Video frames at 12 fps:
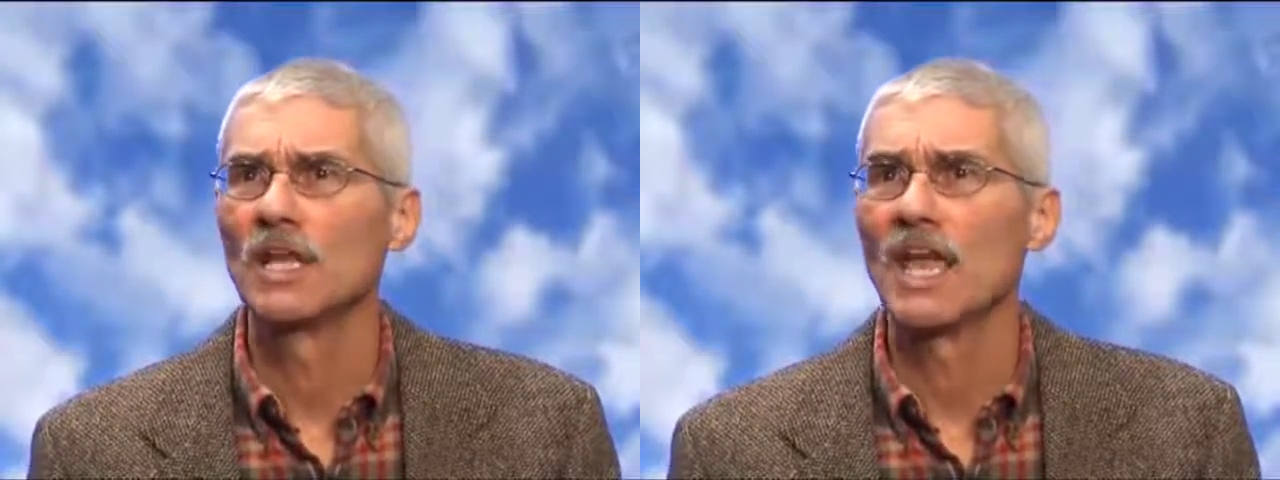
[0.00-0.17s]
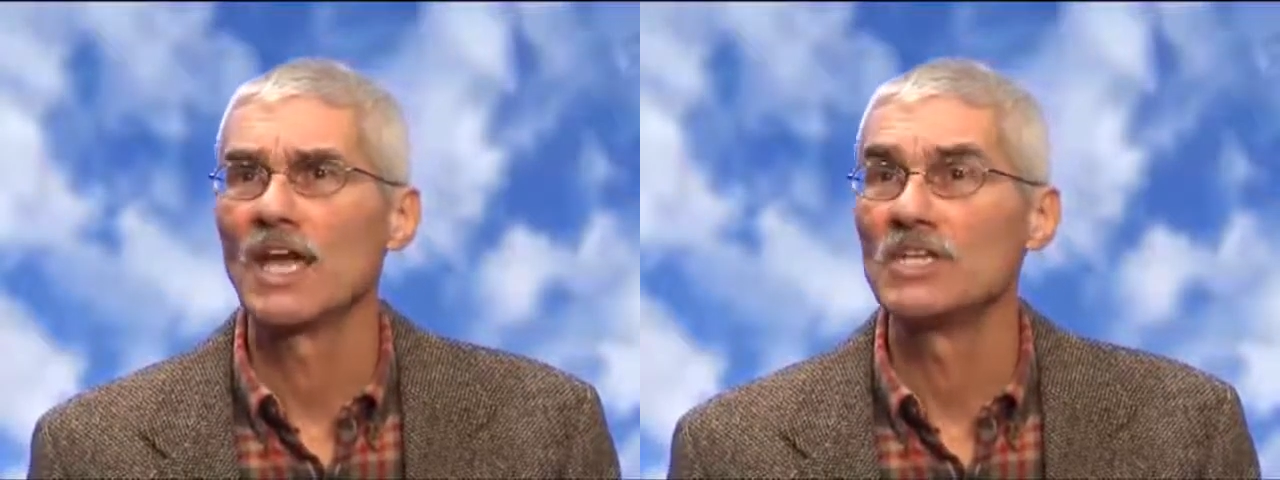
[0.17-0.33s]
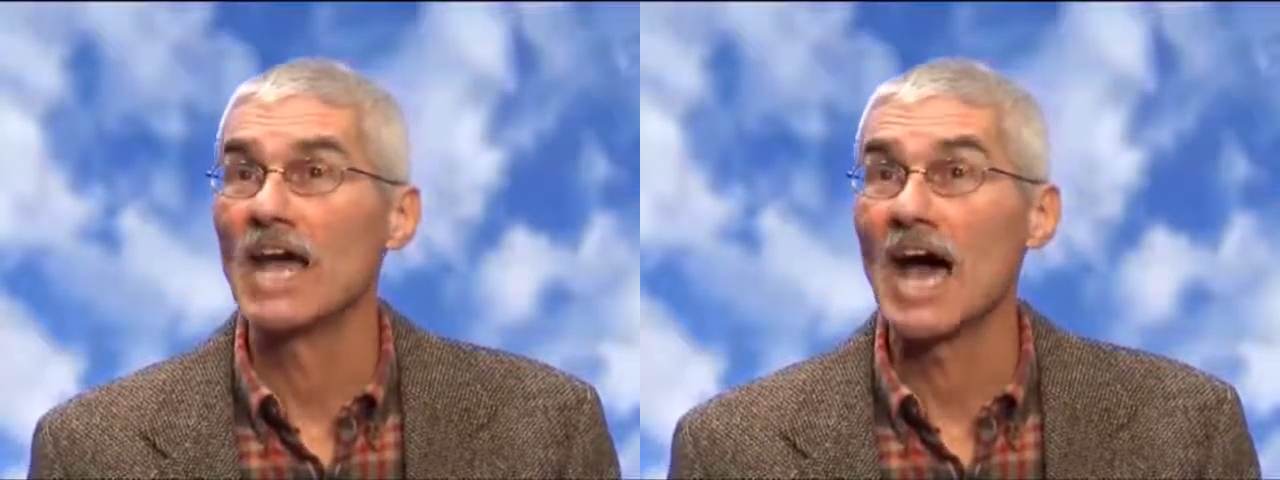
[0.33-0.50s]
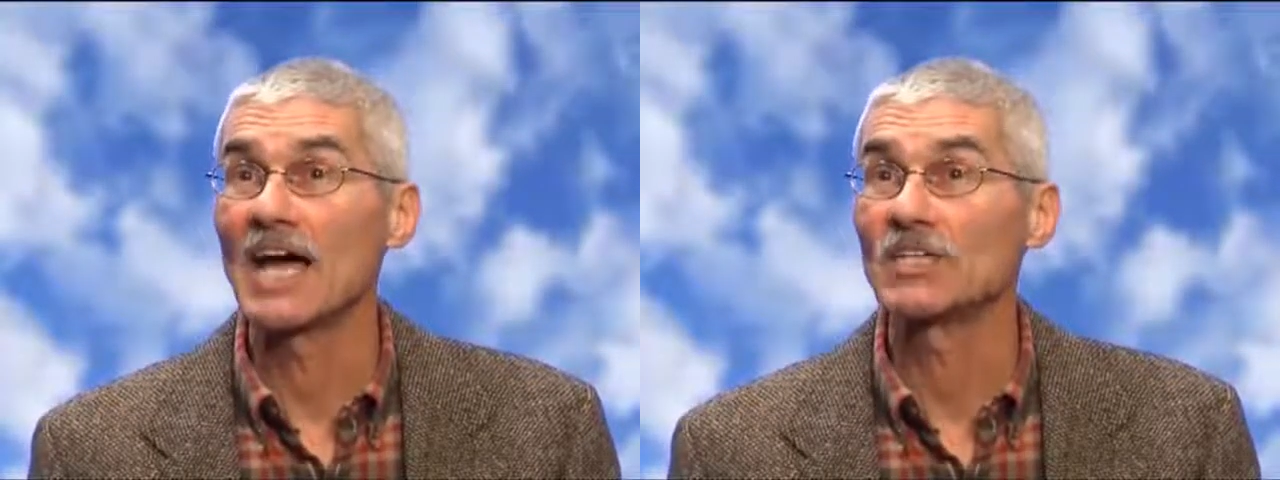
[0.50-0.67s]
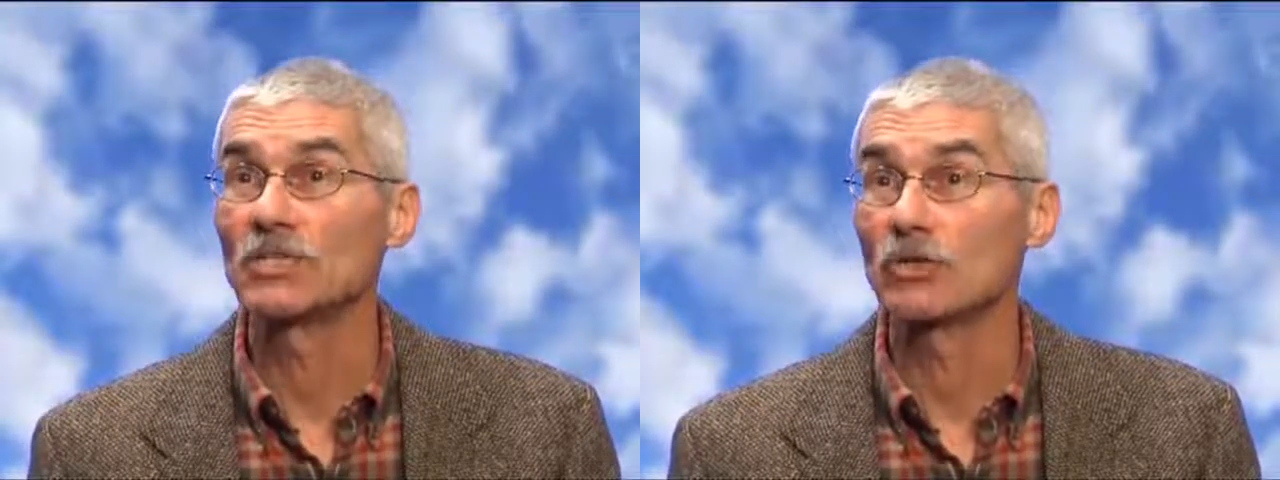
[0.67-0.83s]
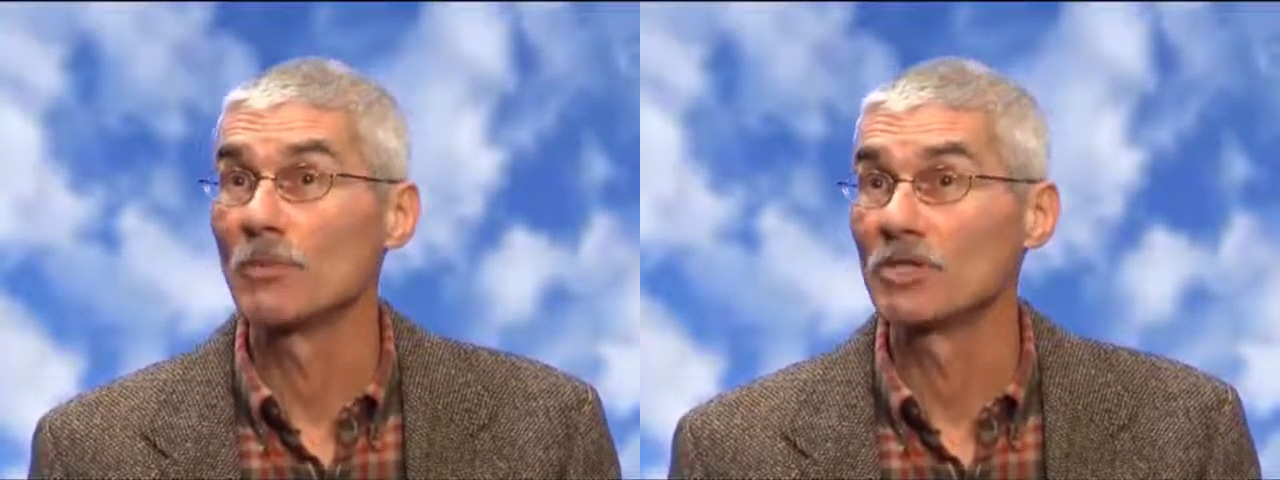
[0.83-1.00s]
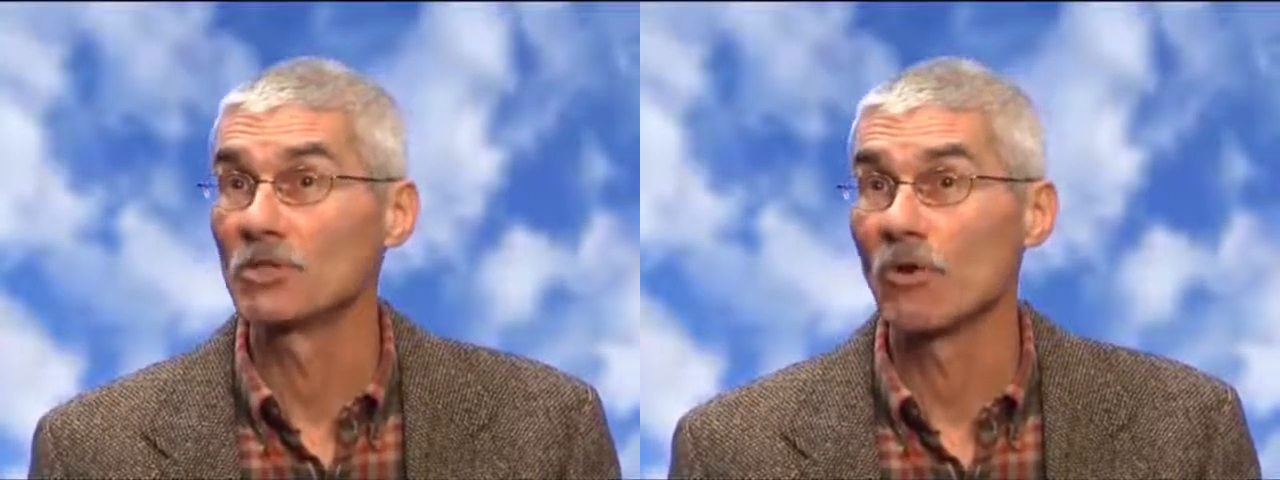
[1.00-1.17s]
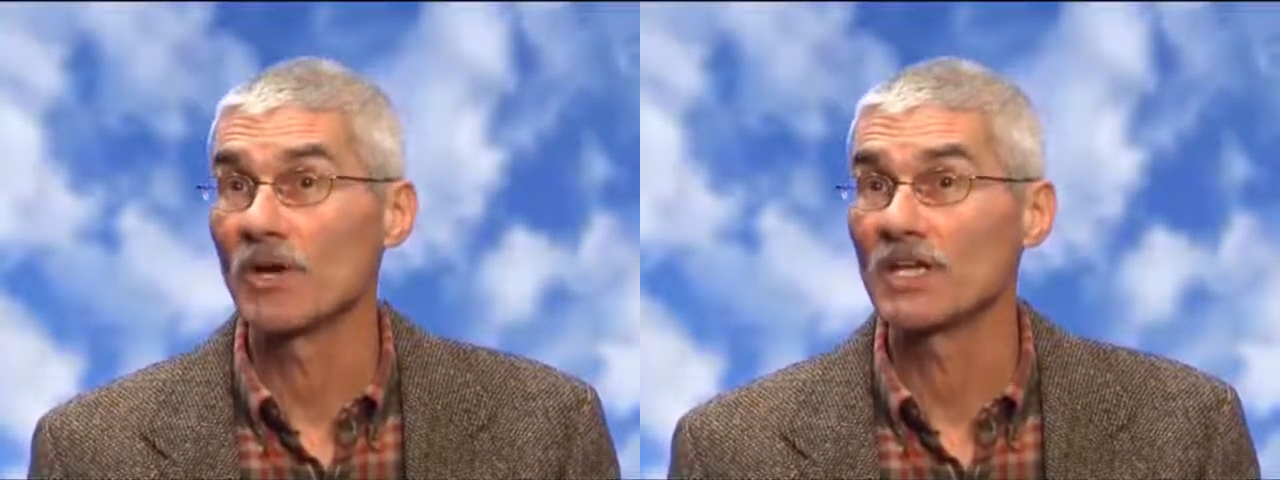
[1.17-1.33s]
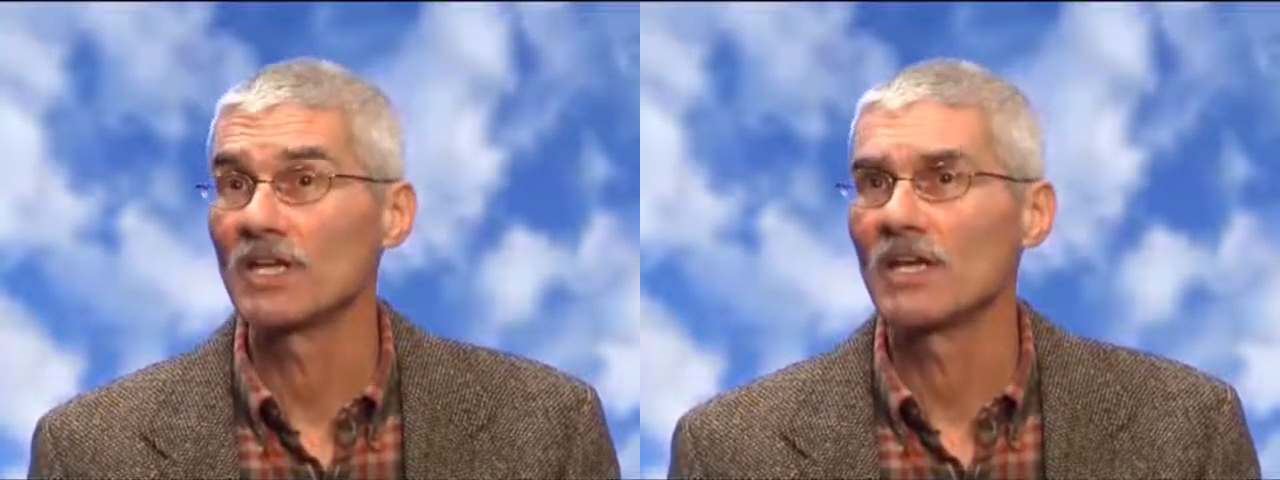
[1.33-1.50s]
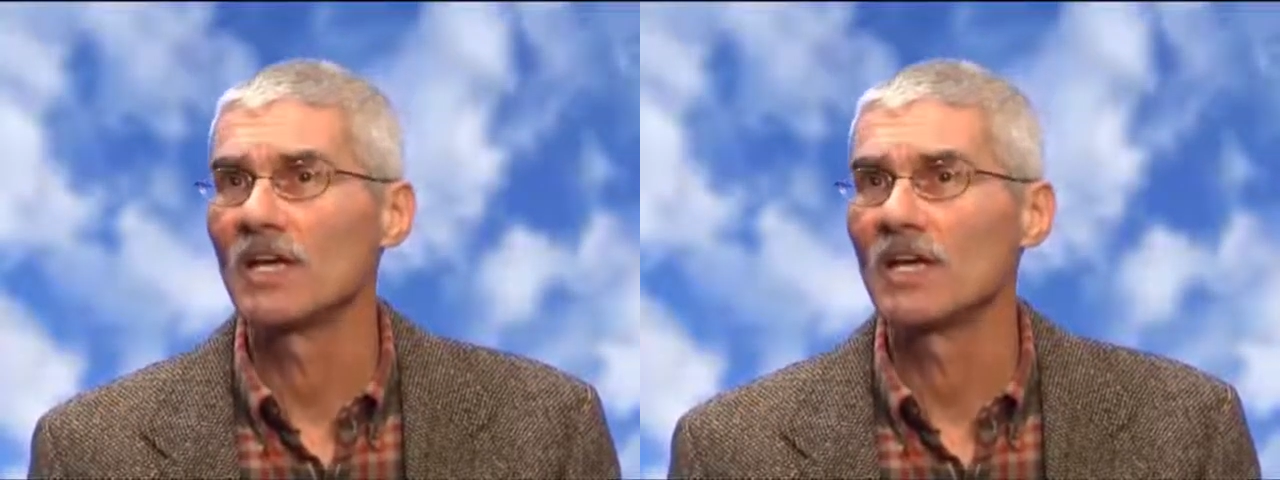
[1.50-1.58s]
and non-discriminatory